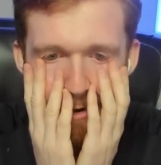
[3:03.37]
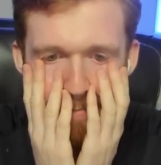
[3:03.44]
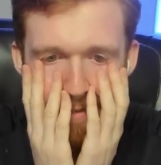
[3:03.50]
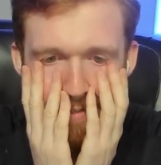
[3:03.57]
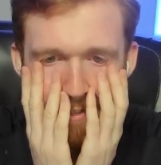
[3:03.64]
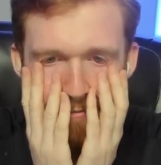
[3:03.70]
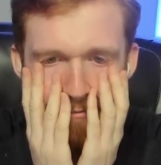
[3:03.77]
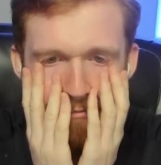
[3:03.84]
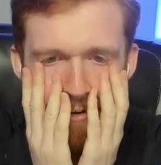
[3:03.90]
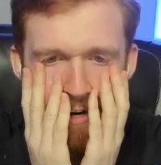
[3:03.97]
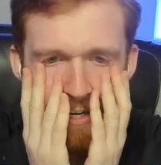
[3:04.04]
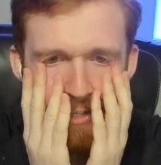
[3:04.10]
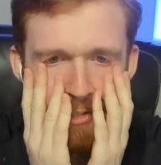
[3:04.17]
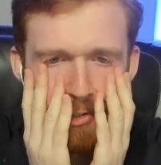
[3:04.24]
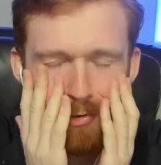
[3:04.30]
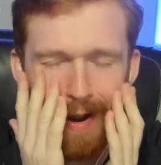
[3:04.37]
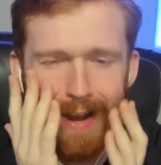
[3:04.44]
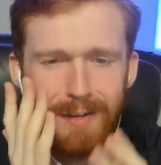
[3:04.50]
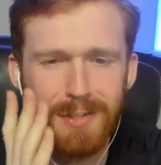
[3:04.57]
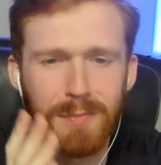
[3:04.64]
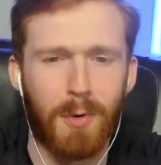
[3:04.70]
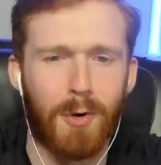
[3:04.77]
I'm just a
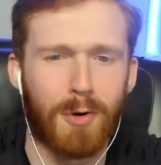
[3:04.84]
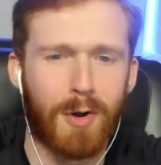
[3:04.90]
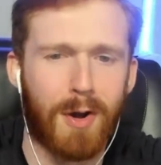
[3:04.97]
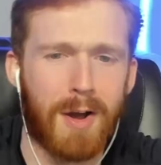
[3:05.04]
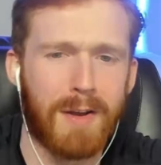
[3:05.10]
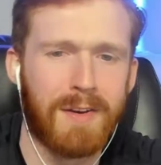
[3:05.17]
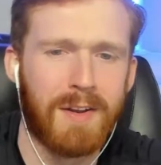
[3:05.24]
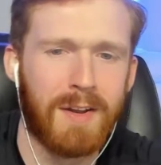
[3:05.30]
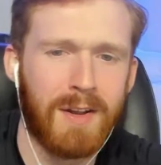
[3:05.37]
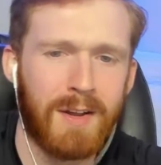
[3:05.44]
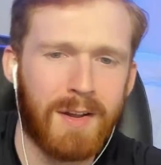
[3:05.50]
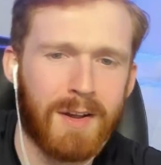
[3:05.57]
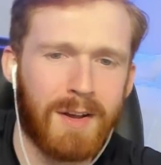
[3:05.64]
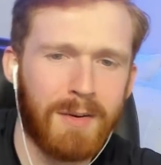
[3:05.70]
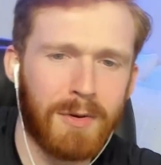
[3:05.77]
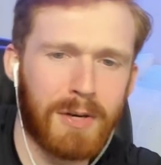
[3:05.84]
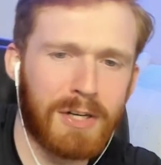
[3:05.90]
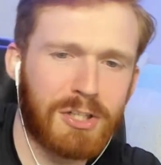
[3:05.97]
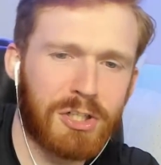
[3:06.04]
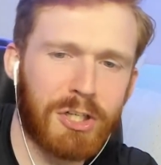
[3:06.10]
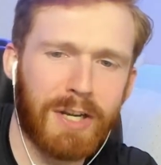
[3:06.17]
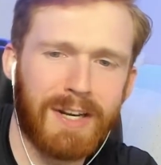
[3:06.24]
trash moron with a
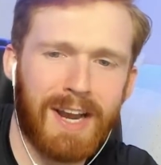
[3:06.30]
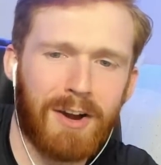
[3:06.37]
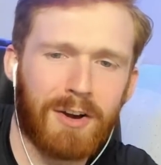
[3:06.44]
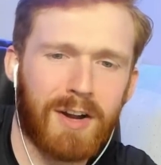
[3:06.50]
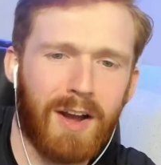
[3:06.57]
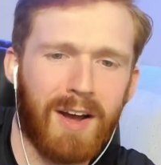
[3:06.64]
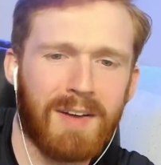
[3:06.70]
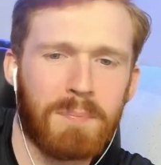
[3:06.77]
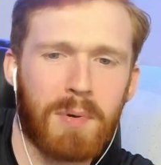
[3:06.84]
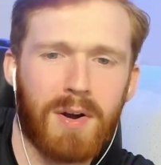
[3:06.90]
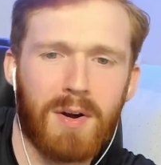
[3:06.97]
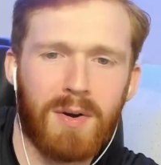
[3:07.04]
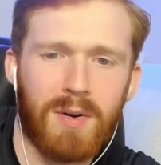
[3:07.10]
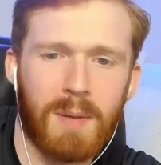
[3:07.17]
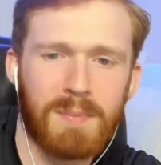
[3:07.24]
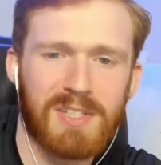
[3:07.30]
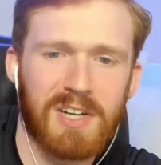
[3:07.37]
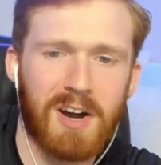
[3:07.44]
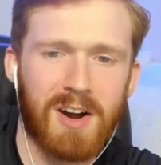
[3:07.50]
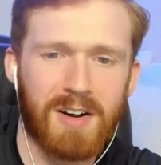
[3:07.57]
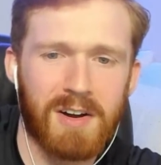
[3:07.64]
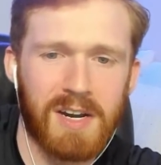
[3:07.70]
shit haircut, bro. I'm
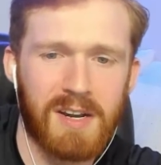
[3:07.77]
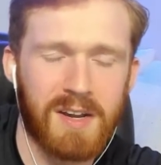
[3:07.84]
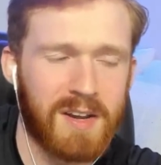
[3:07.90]
sorry.